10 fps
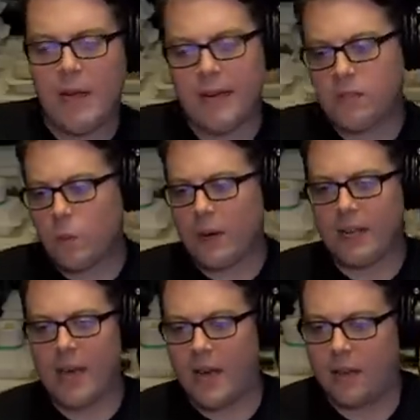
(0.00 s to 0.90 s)
I swear to
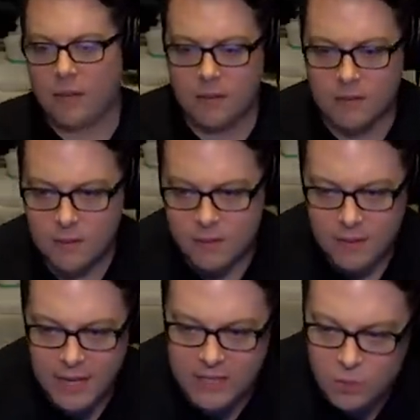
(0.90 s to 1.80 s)
God.
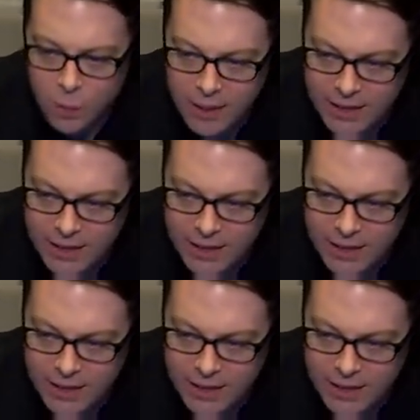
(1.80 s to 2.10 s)
I swear